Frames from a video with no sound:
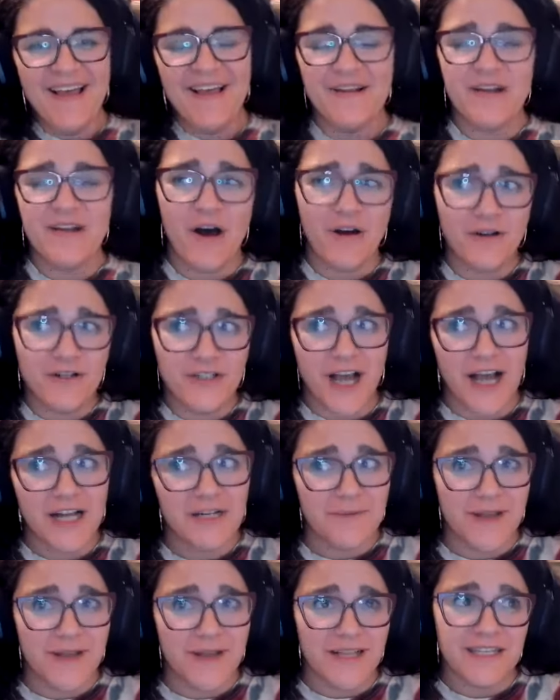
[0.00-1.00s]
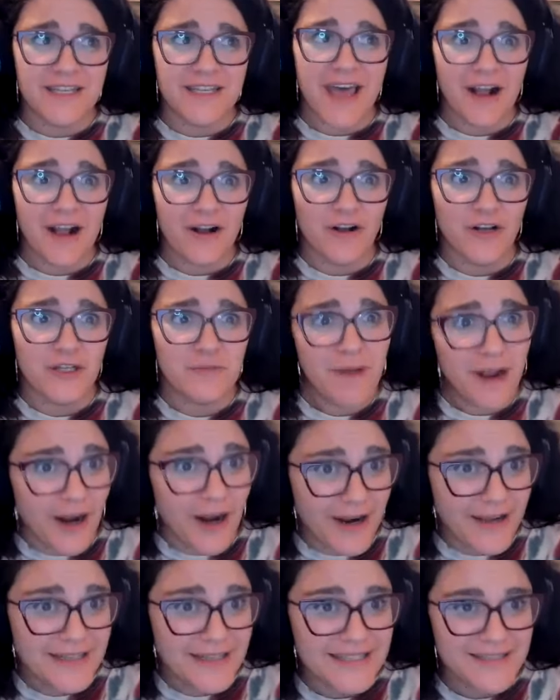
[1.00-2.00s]
No judgment to that girl's
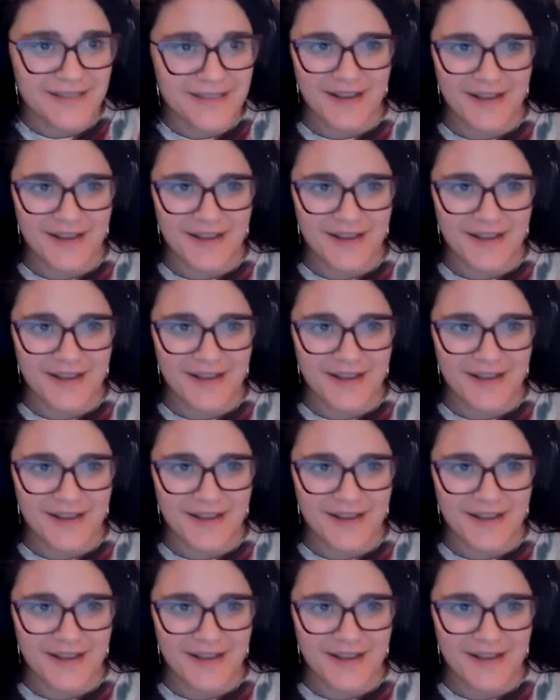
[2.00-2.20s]
parents.